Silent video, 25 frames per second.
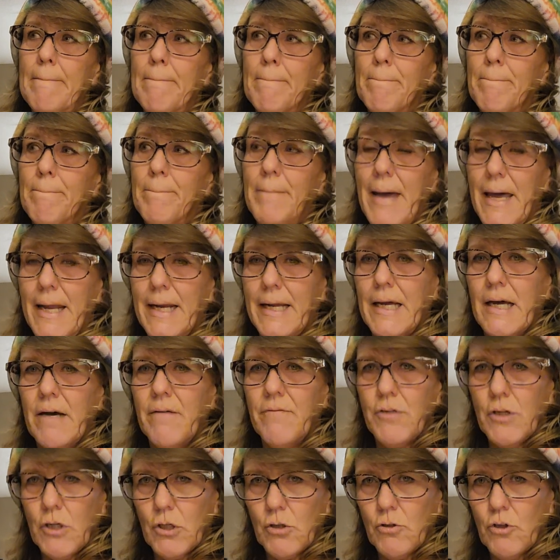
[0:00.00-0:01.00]
many
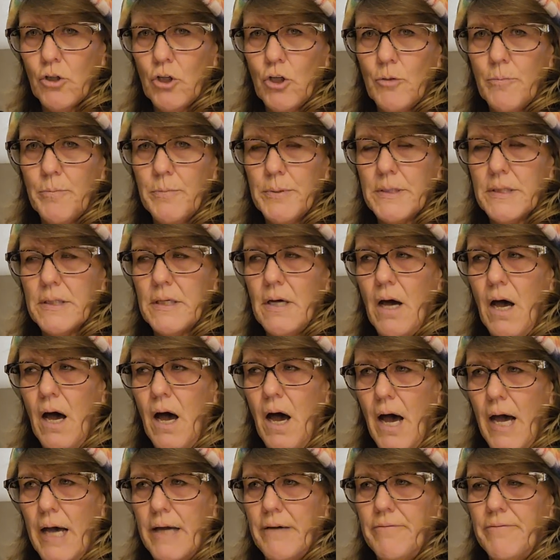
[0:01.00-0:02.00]
of the groups
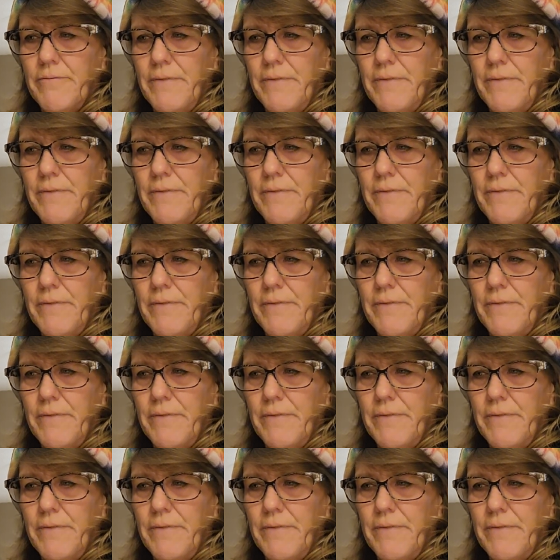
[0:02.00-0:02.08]
I